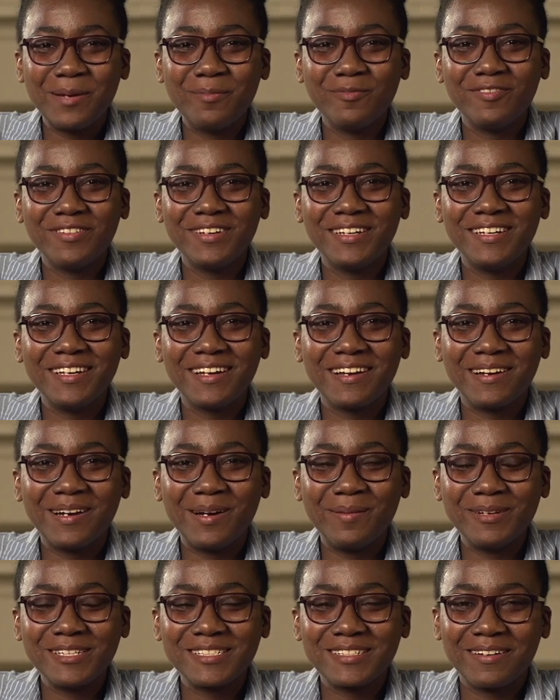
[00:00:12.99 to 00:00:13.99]
MPhil in
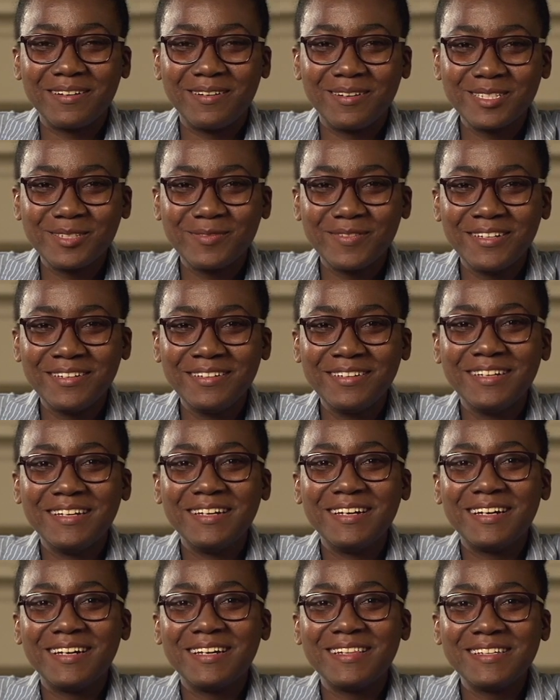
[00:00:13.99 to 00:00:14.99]
Economics at Oxford,
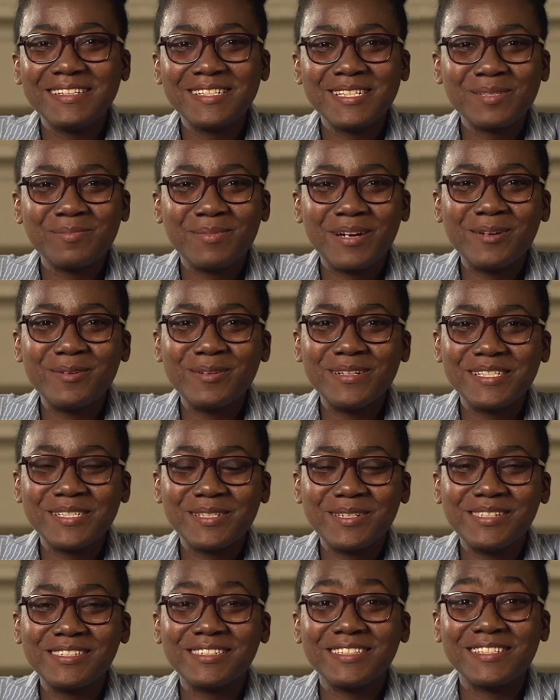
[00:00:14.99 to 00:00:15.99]
and this is my
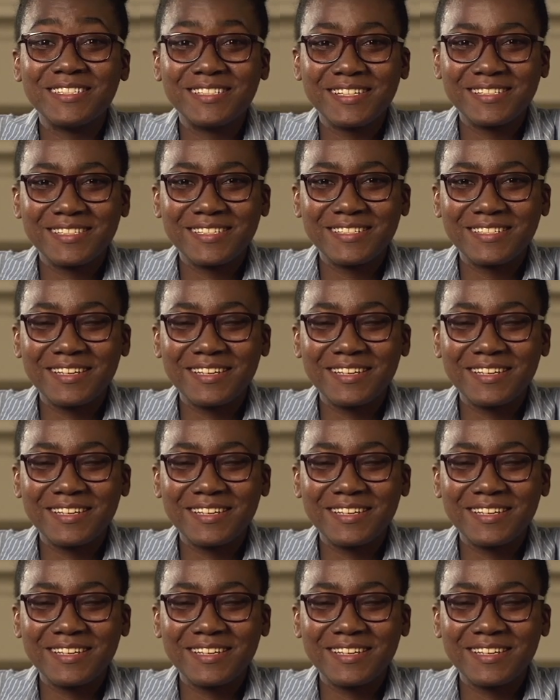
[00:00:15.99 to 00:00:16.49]
research in 60